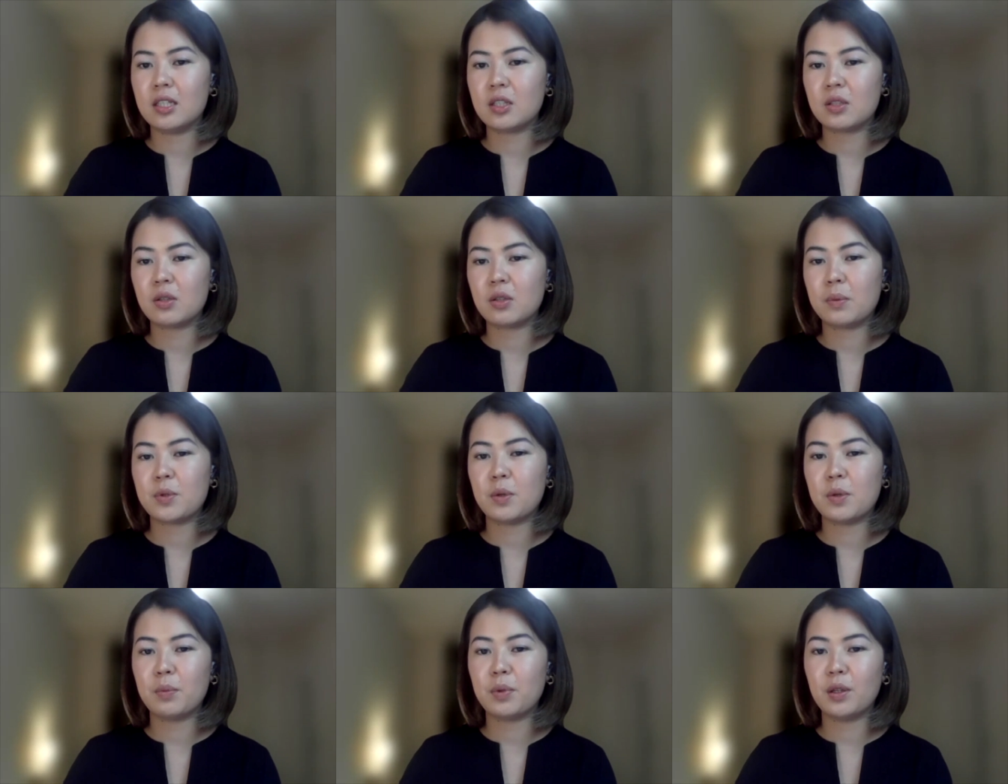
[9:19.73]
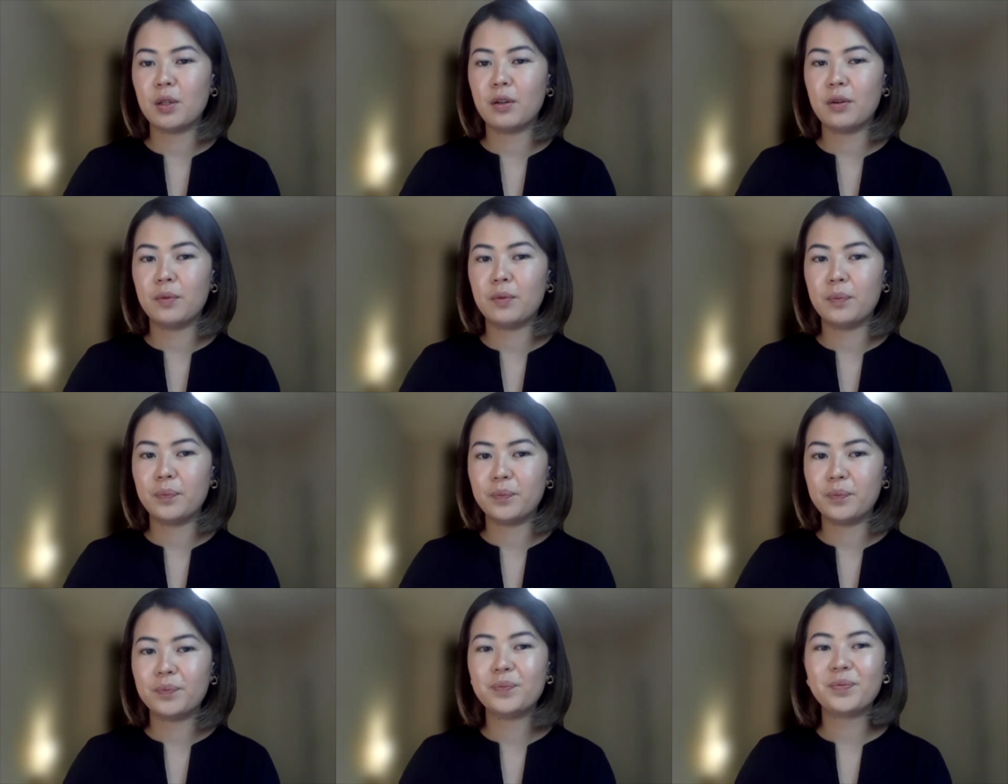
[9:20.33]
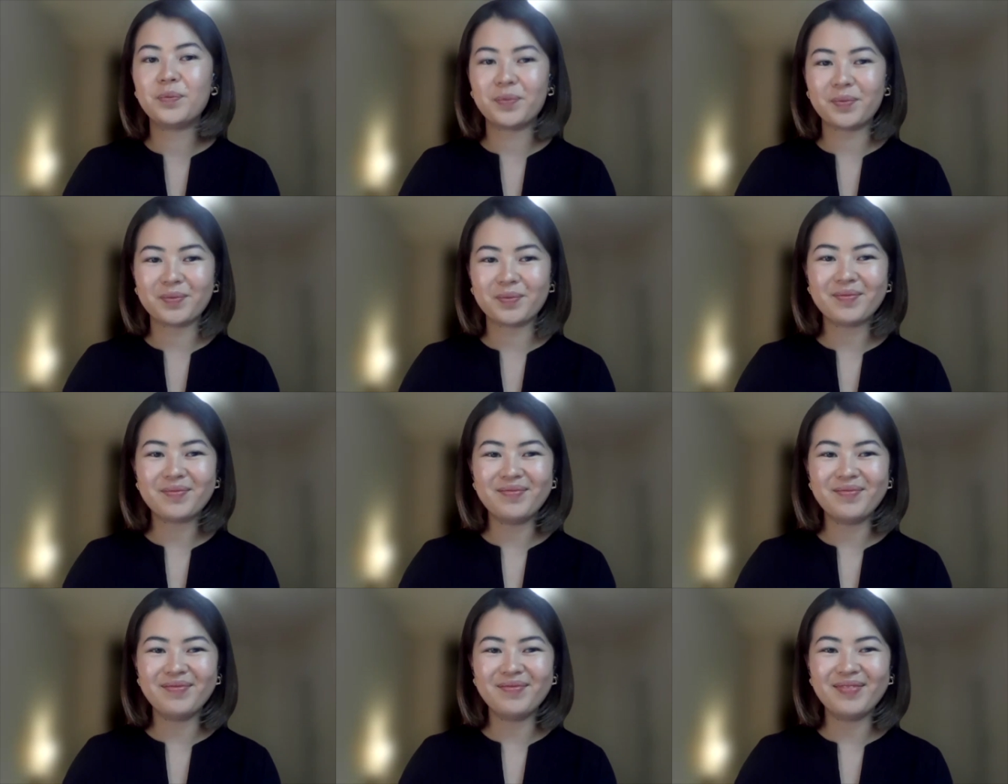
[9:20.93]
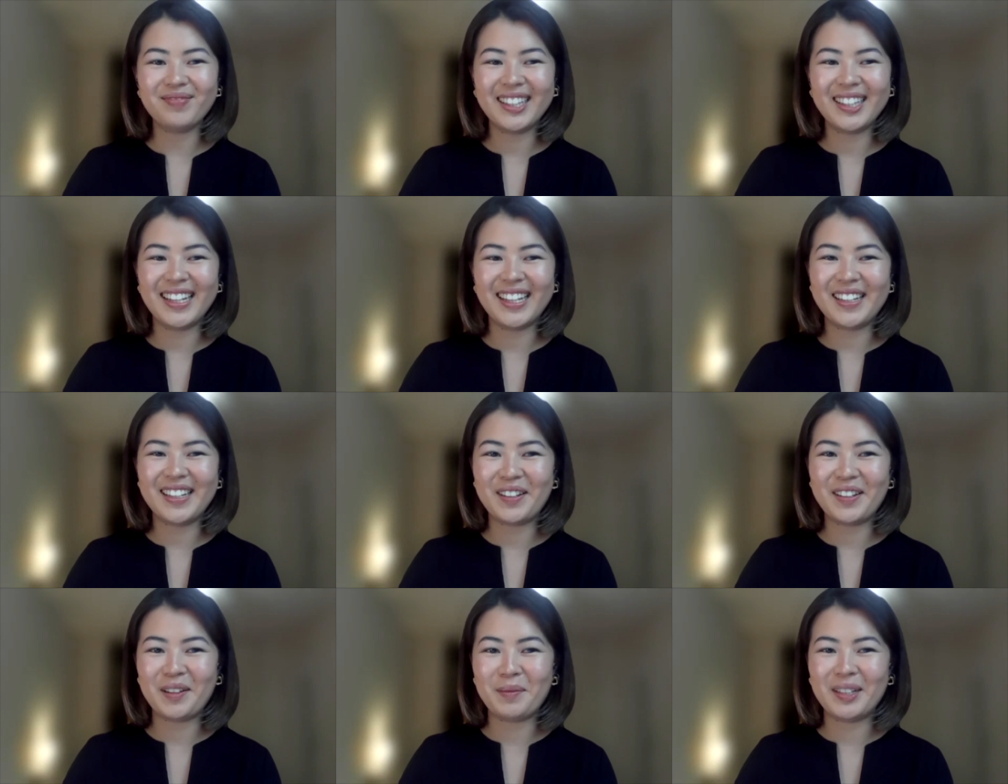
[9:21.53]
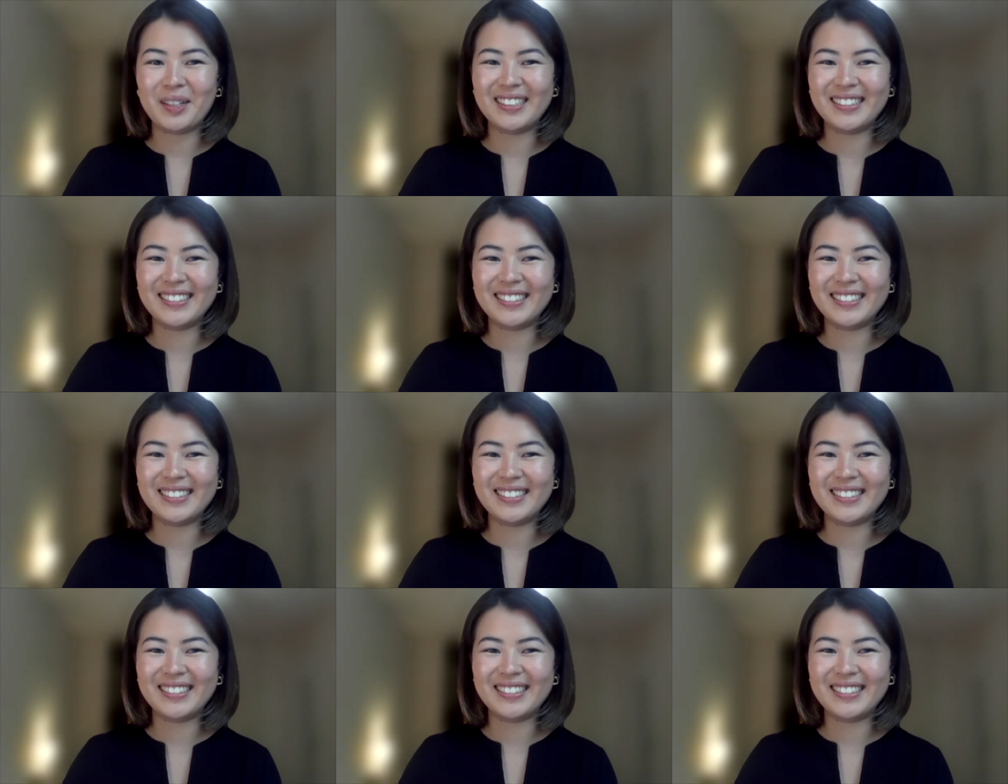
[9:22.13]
description below. Thank Thanks you, everyone,